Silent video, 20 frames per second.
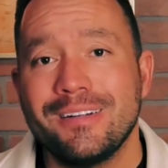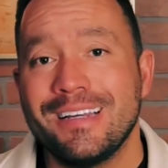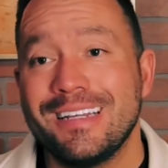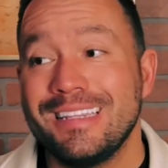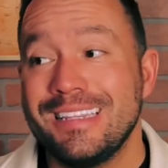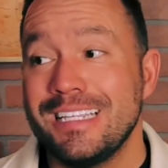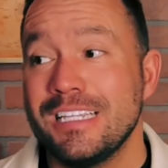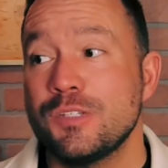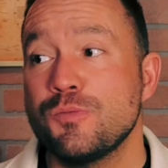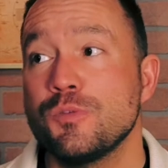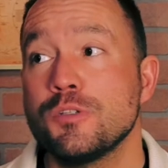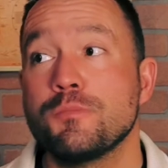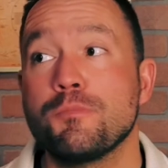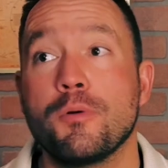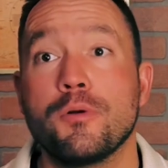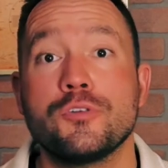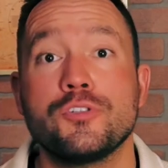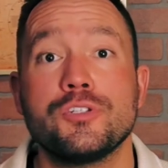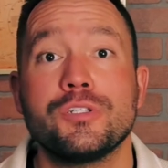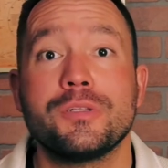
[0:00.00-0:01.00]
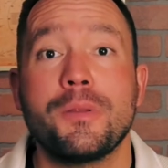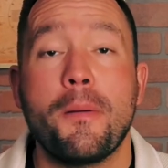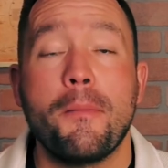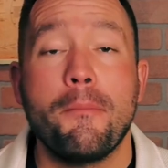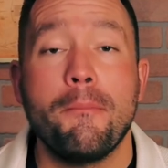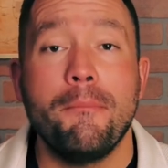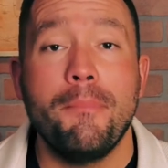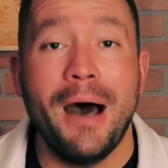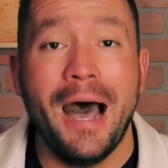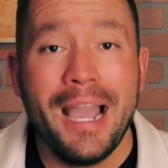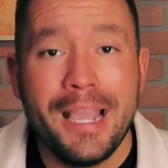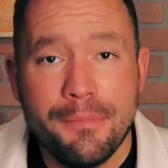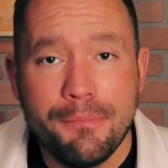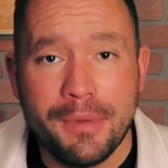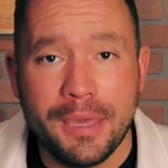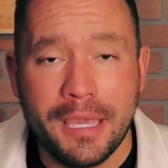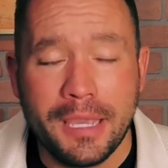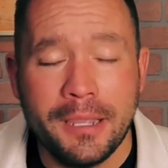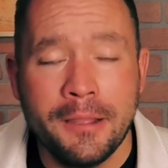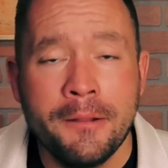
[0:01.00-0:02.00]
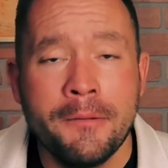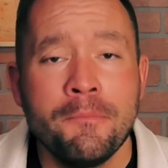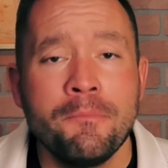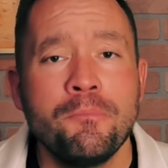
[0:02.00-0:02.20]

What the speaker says: and this was purchased by me